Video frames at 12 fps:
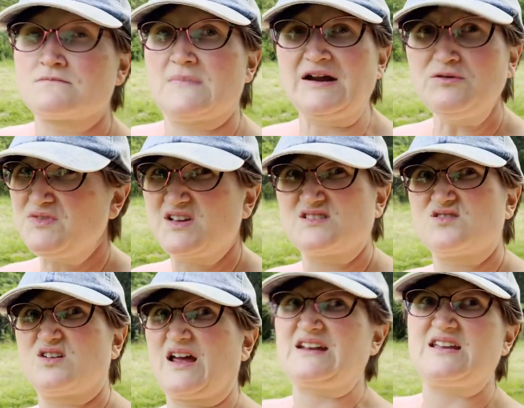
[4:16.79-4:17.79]
I don't think it's a
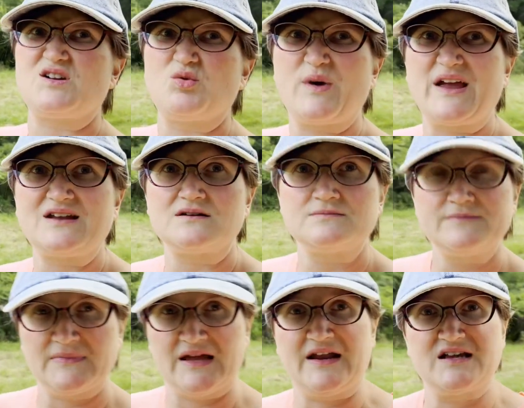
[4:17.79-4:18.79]
good idea to wait
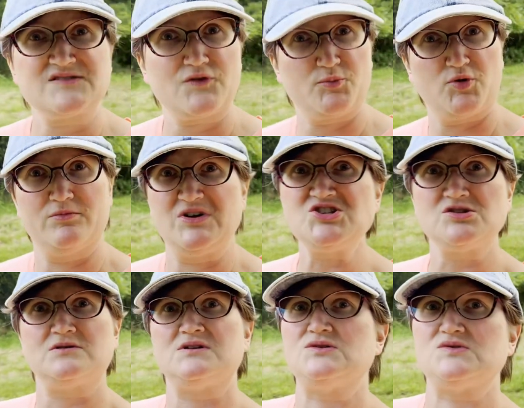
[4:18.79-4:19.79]
and ask for
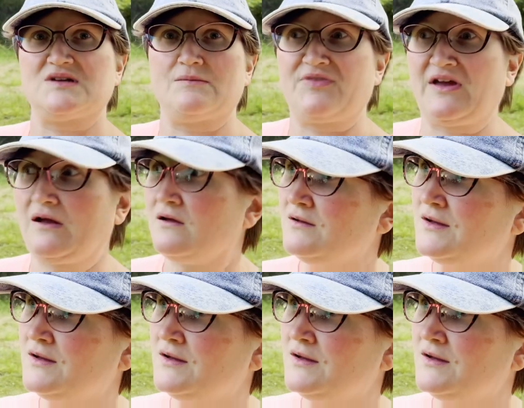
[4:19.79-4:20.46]
permission to do something.